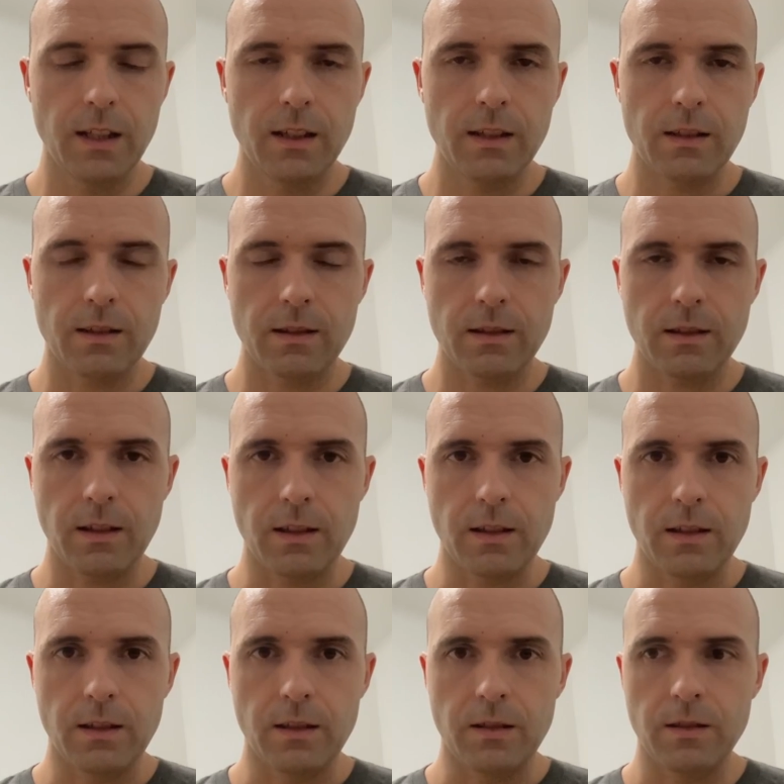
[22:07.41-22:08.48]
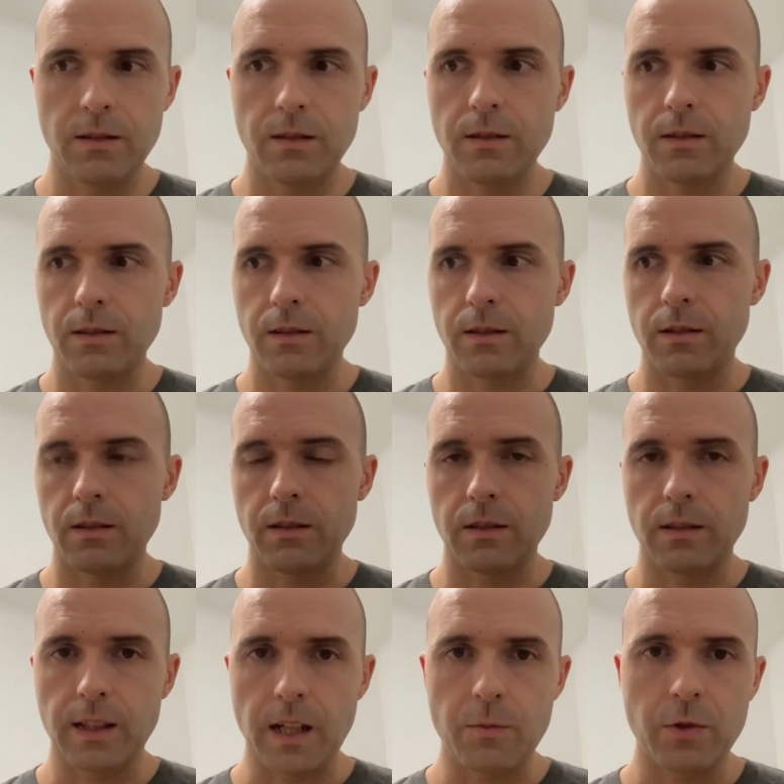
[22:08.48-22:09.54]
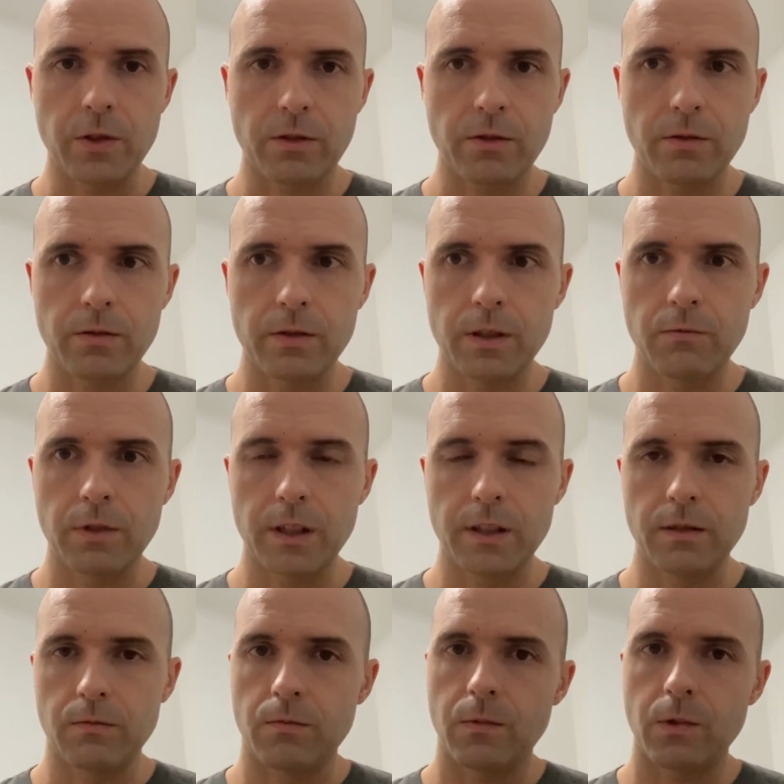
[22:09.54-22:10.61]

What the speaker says: stay in a laboratory running